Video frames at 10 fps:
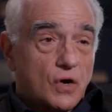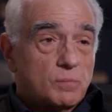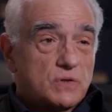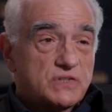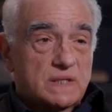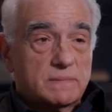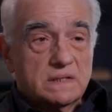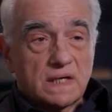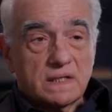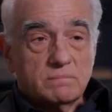Almost
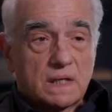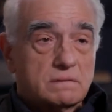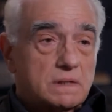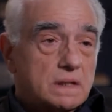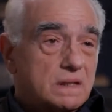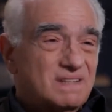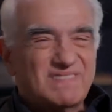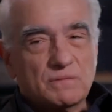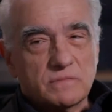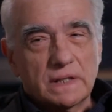semi-documentary,
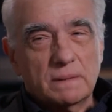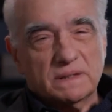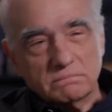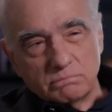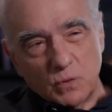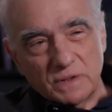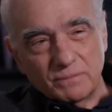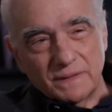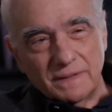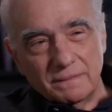not really, but more
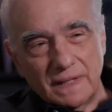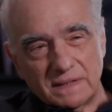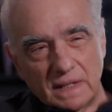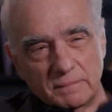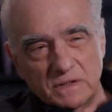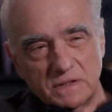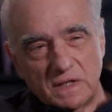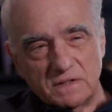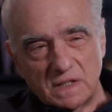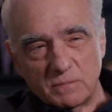at that time they
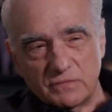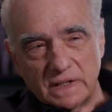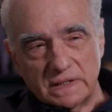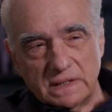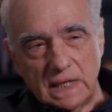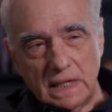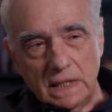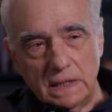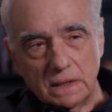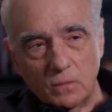say cinema verite
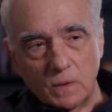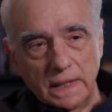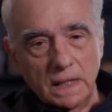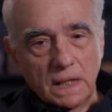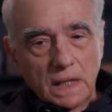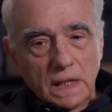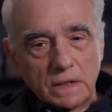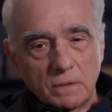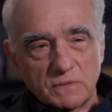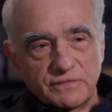in a way.
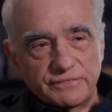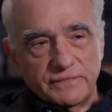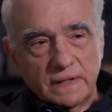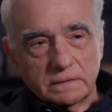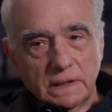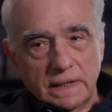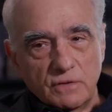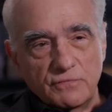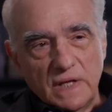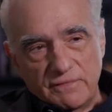You almost felt
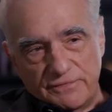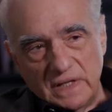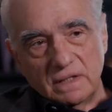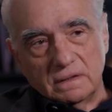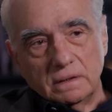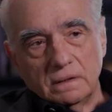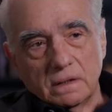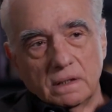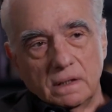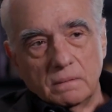like, you really feel,
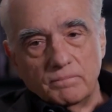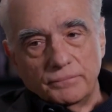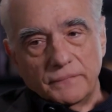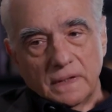how